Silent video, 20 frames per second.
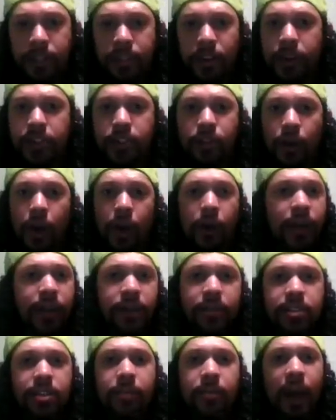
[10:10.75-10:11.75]
is always
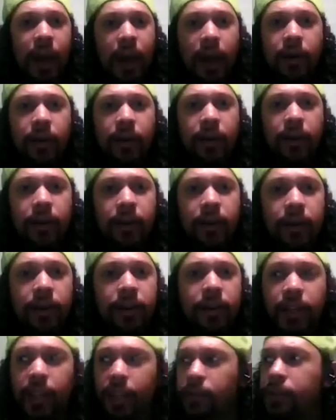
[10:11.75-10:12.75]
growing somehow,
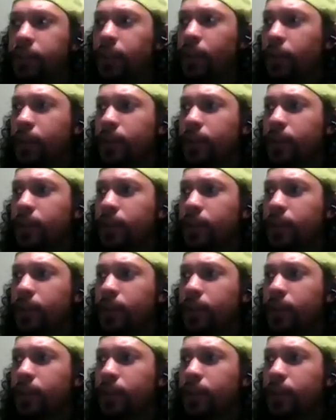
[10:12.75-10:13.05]
even though